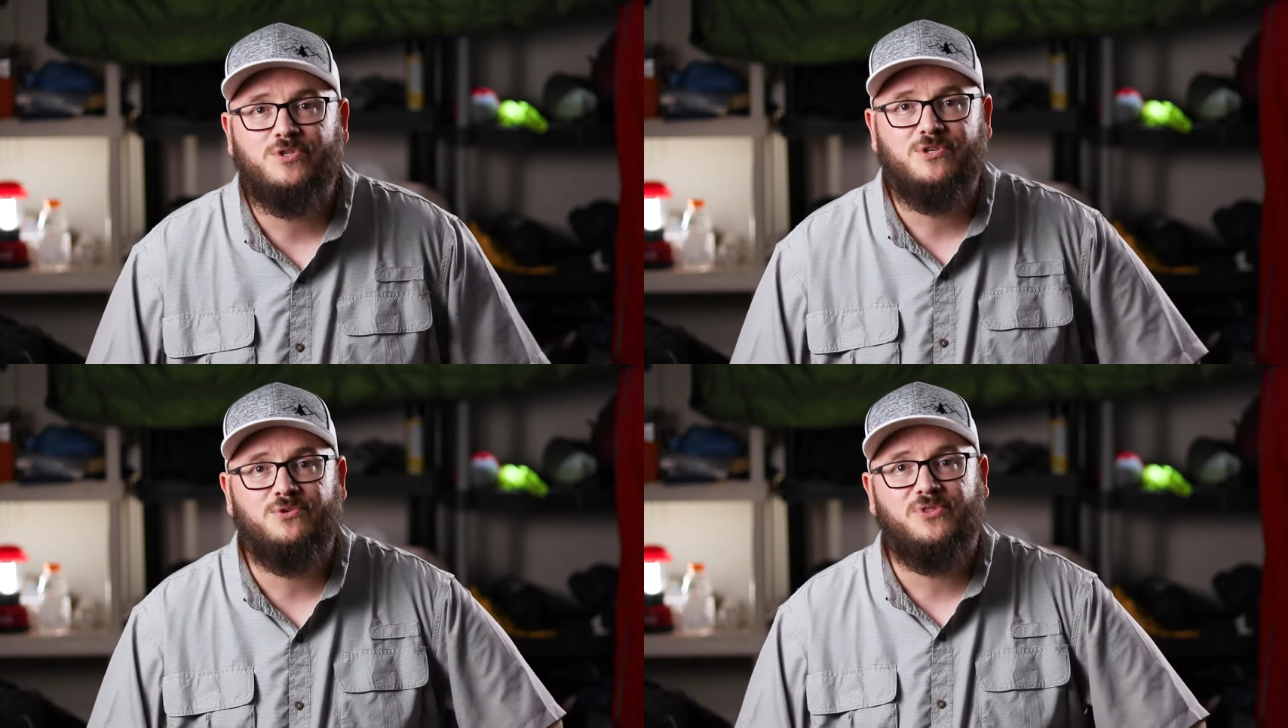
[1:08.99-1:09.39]

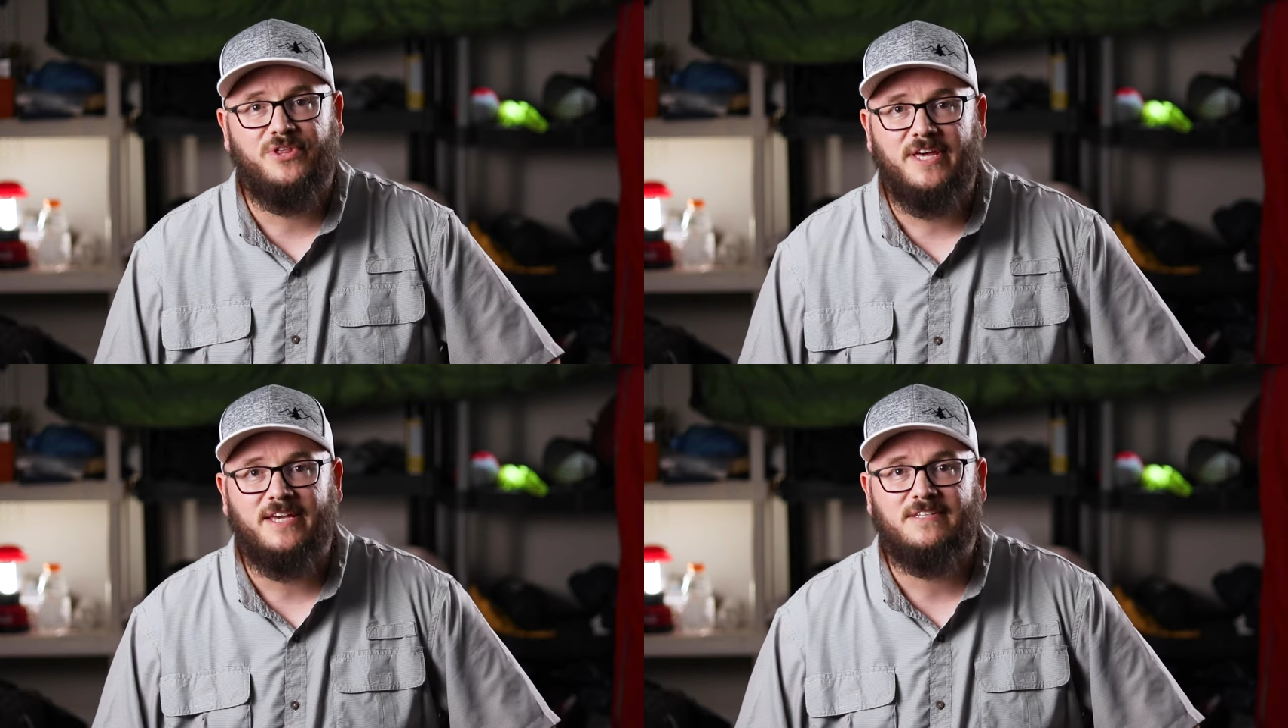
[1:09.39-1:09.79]
two
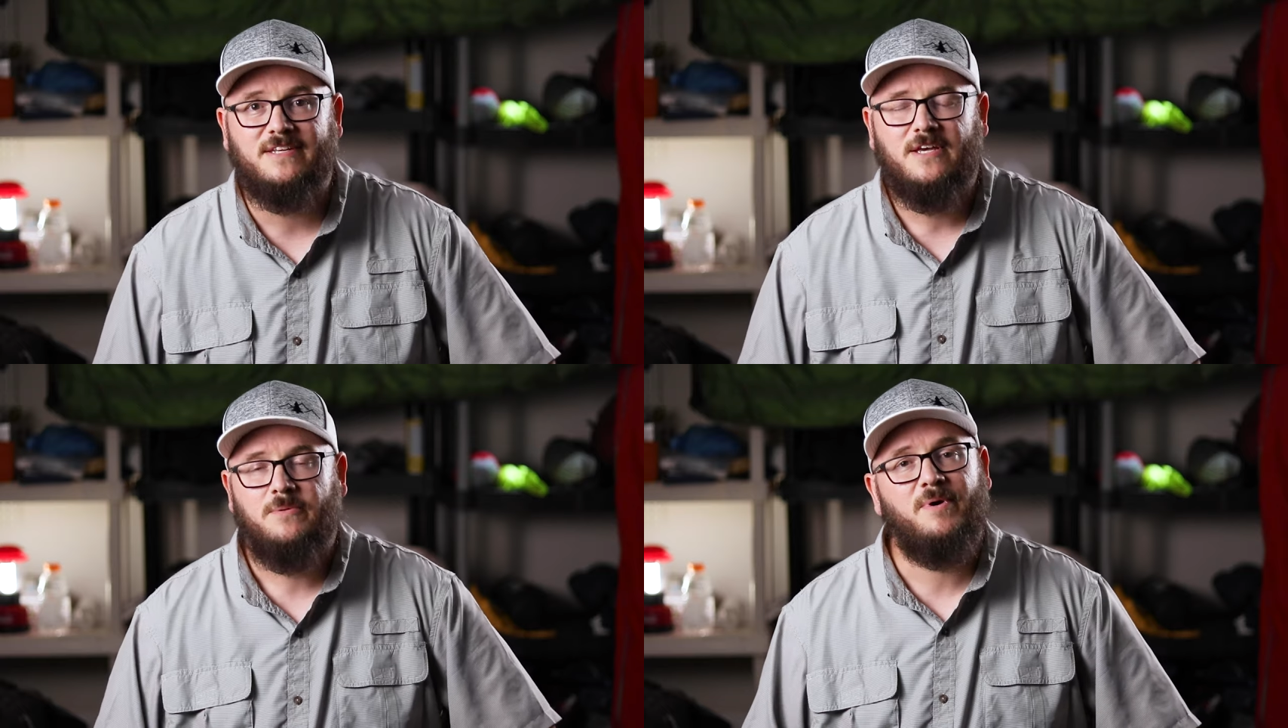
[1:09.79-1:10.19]
things
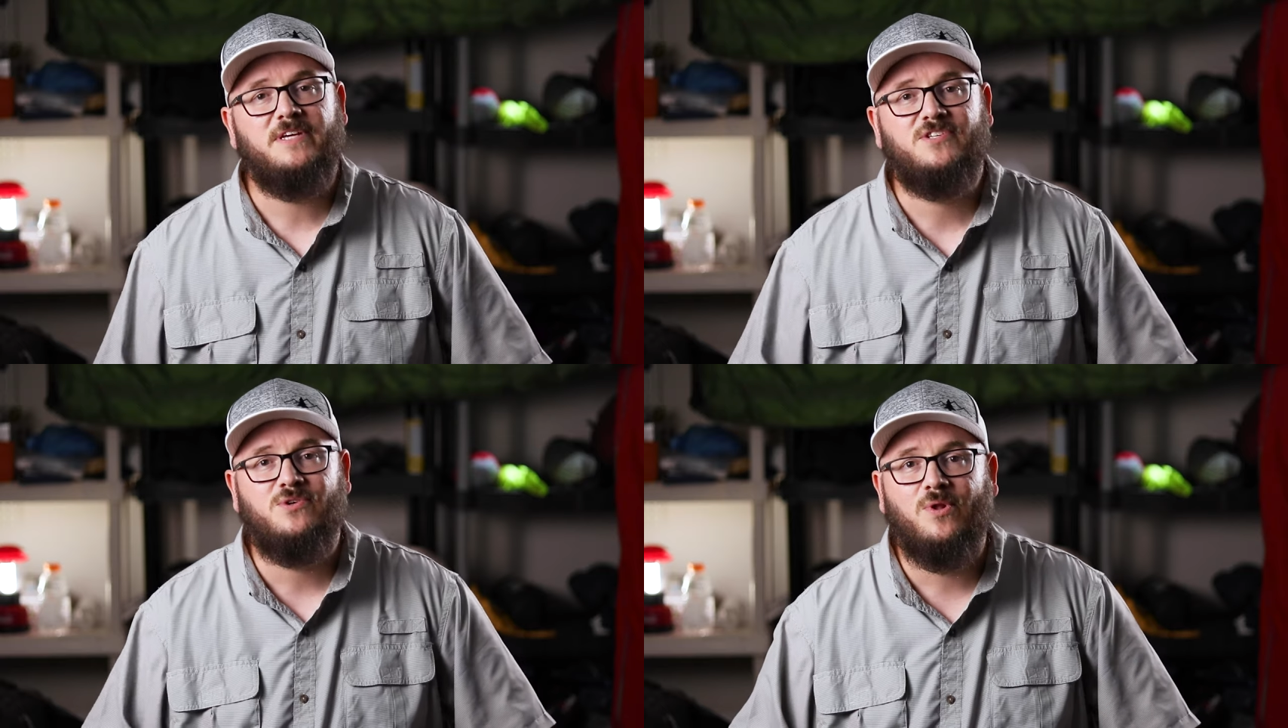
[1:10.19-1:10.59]

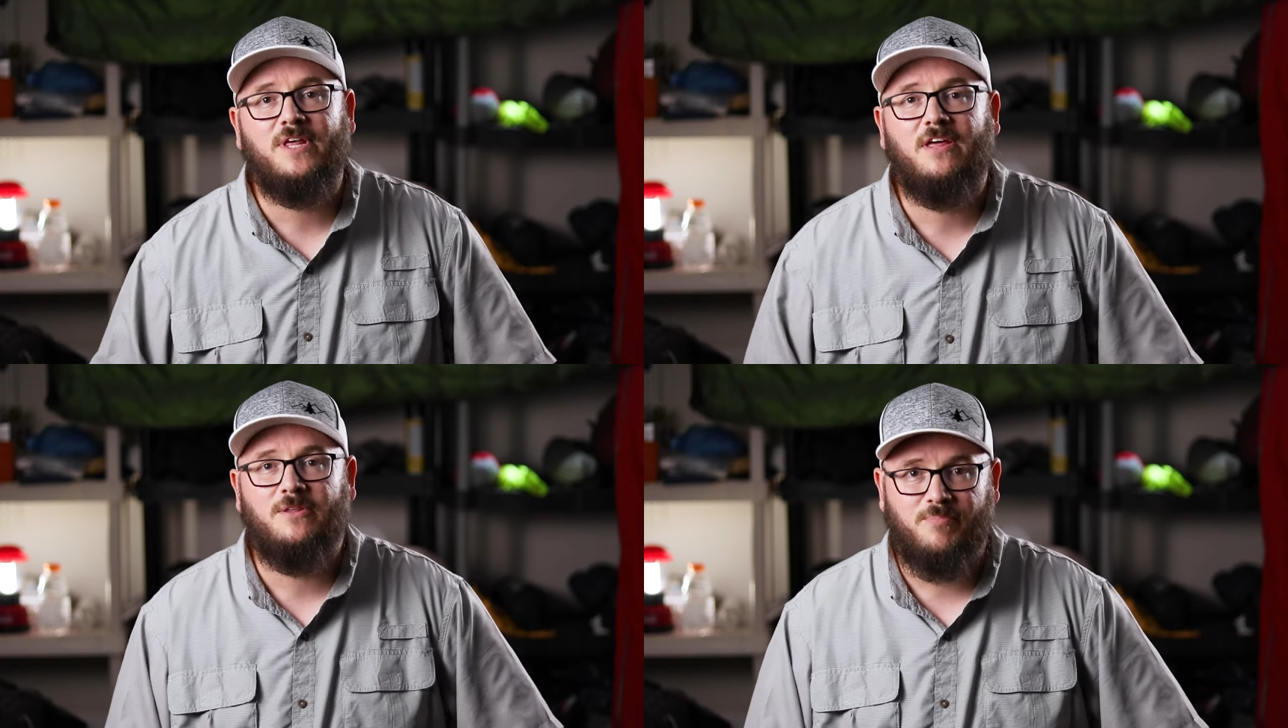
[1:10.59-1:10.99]
based
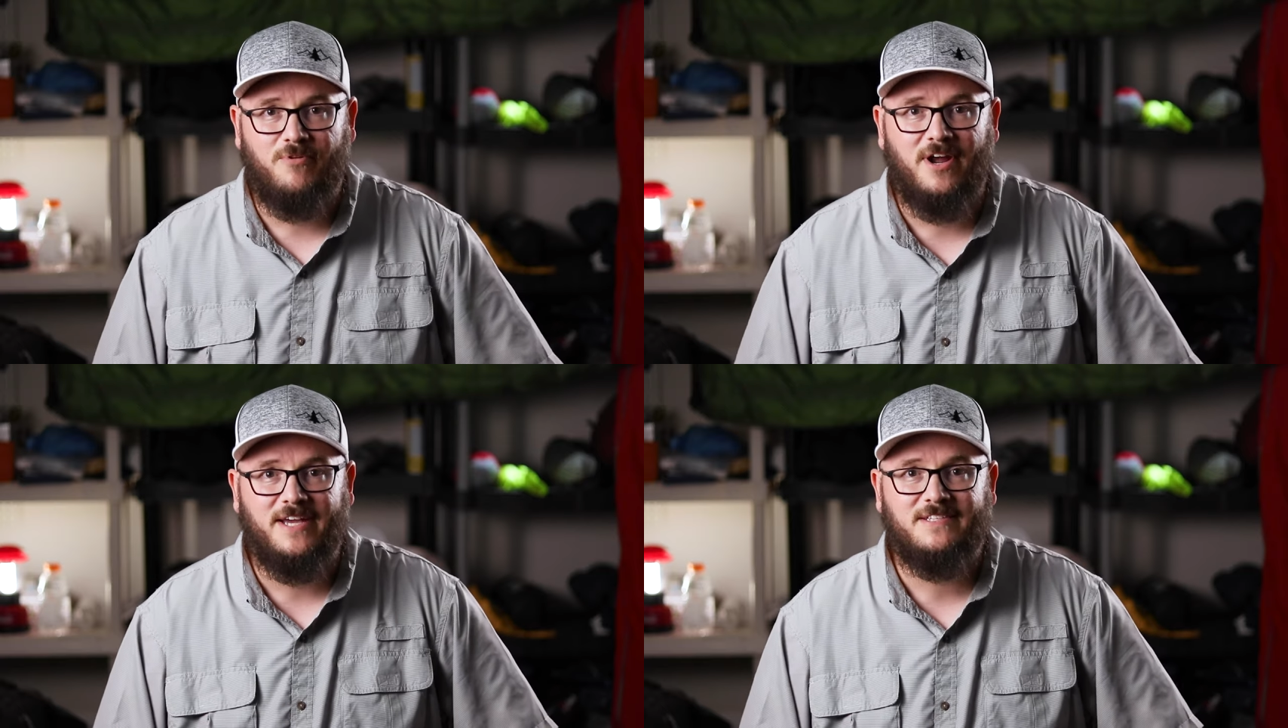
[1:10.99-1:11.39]
solely on the
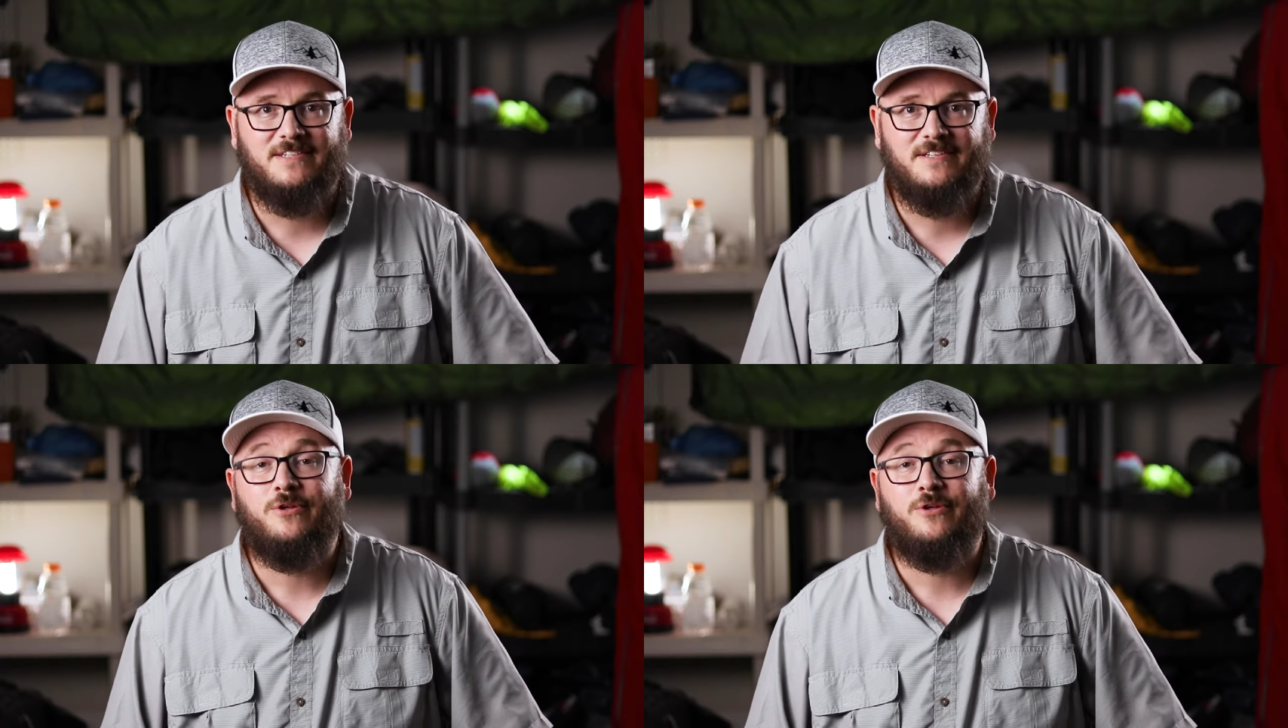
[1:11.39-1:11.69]
price.